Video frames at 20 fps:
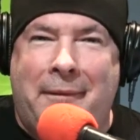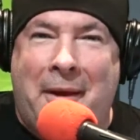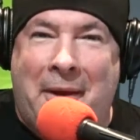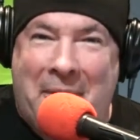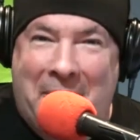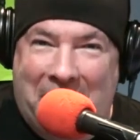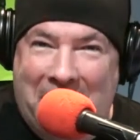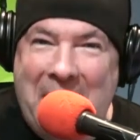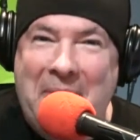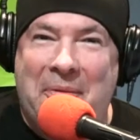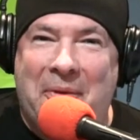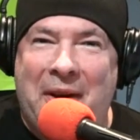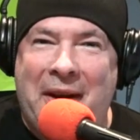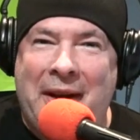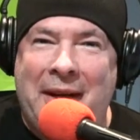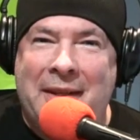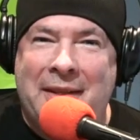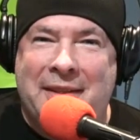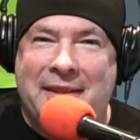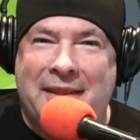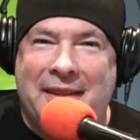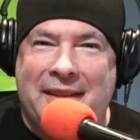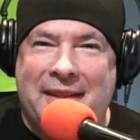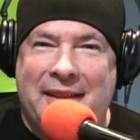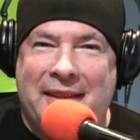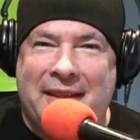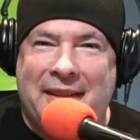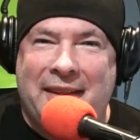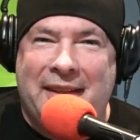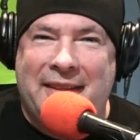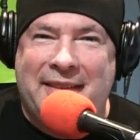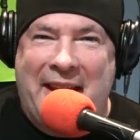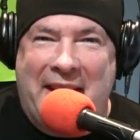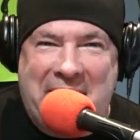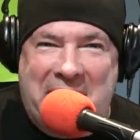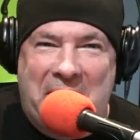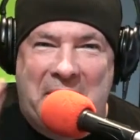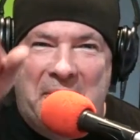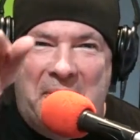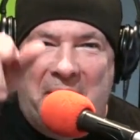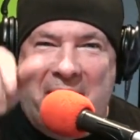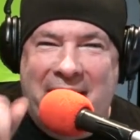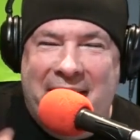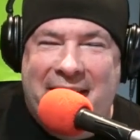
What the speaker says: Red Wings, take two.